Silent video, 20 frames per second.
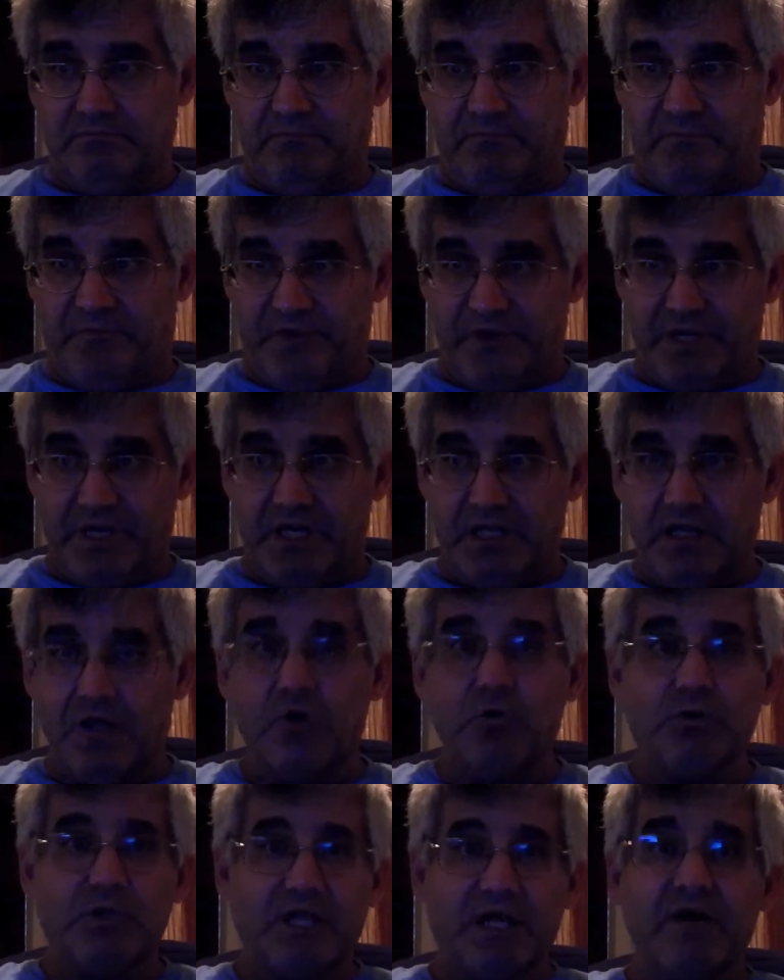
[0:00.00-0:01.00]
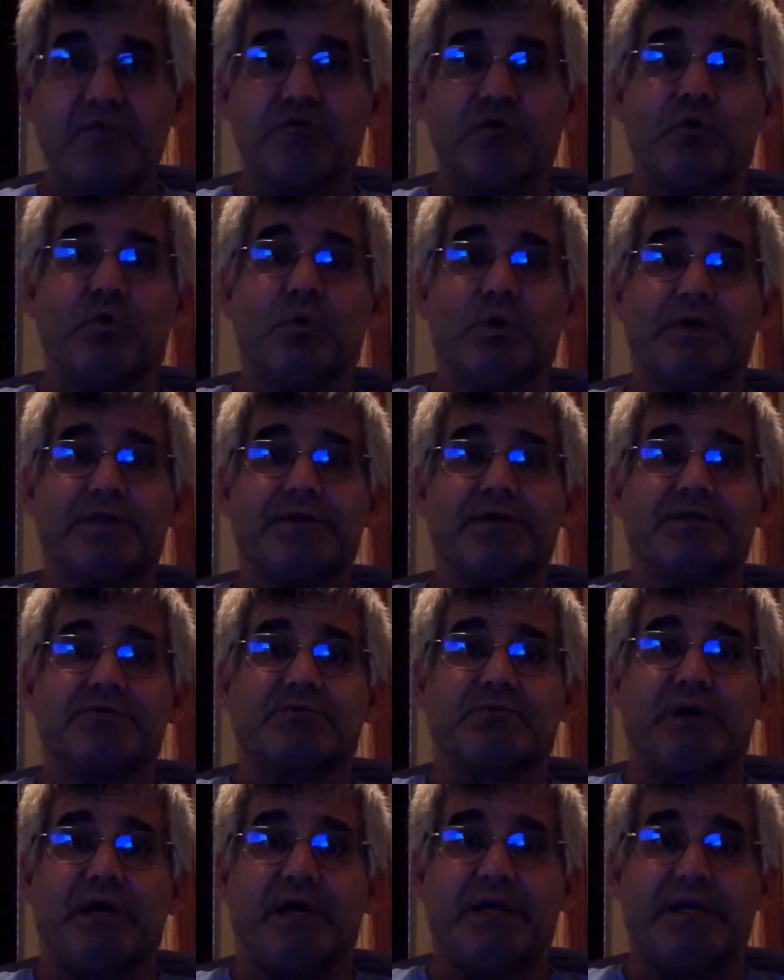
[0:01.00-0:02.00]
very low level with us
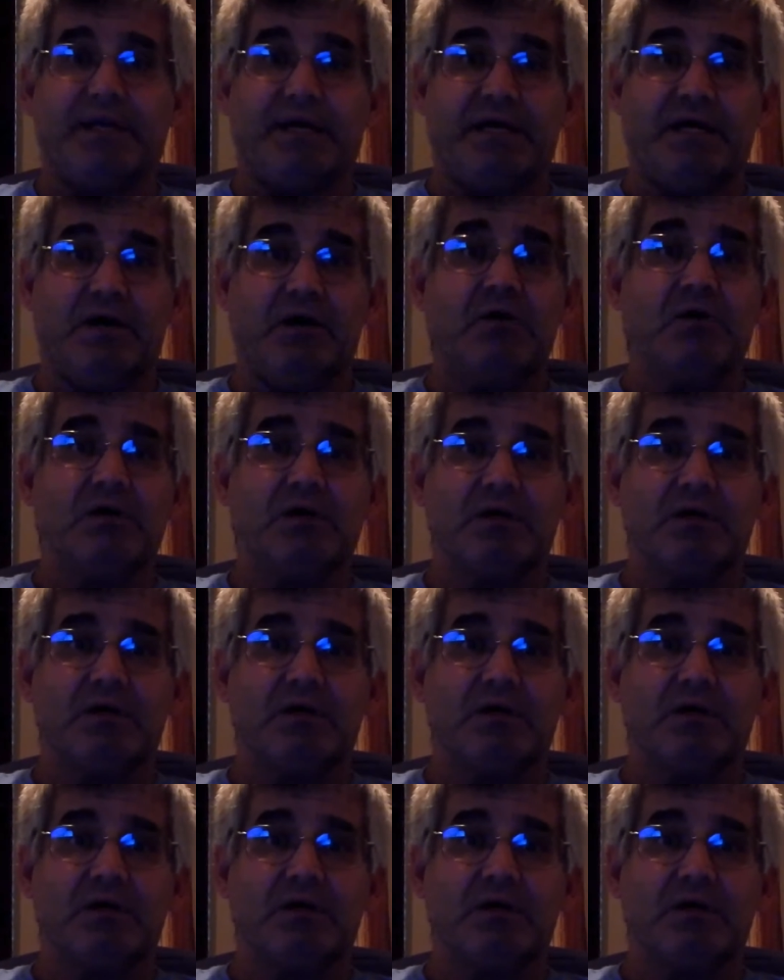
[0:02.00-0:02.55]
right now.